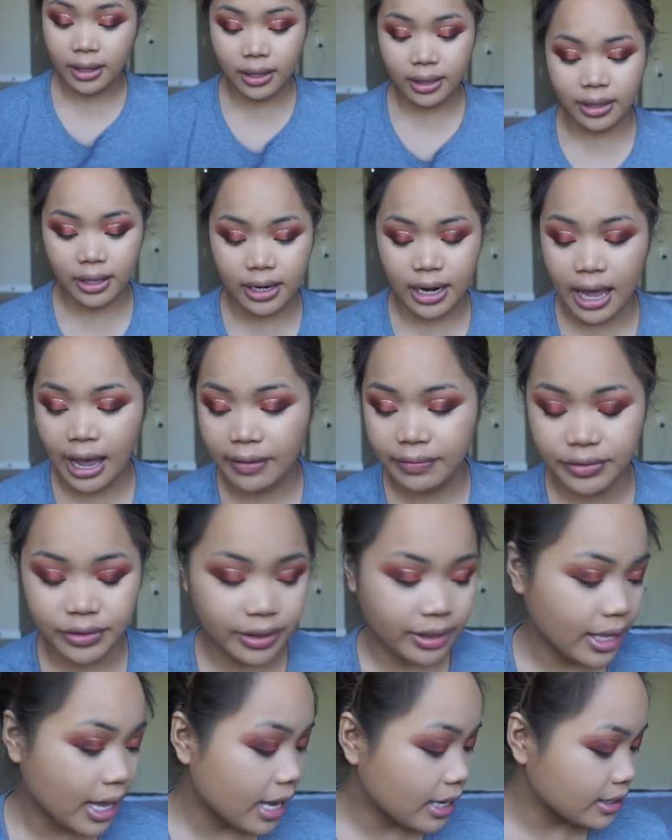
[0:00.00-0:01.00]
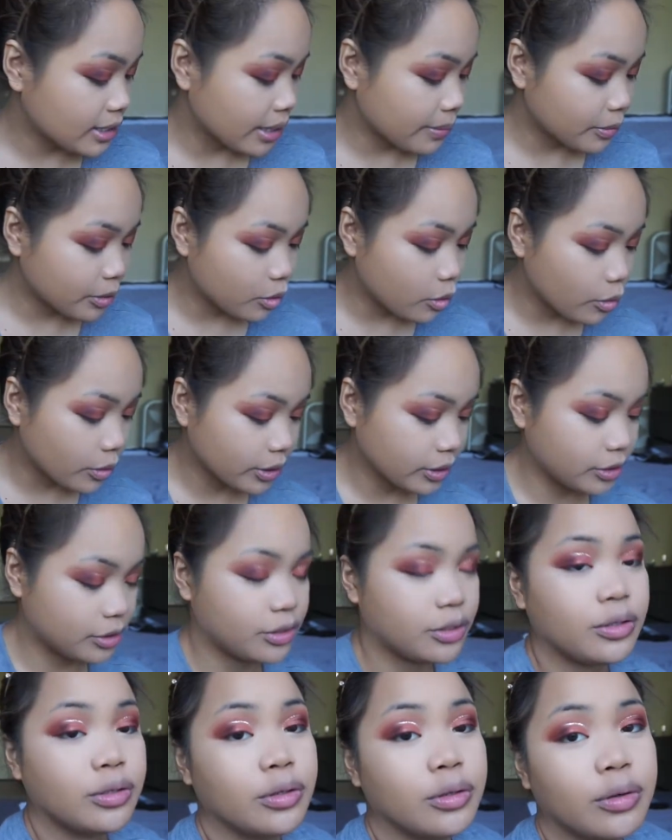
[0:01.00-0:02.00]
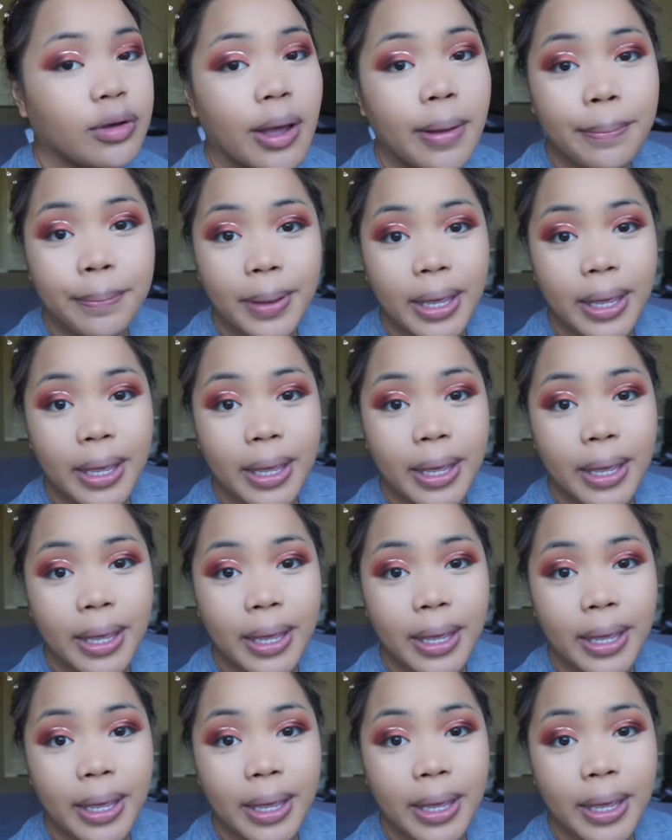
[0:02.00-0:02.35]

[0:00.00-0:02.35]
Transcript: And then after that, I'm going to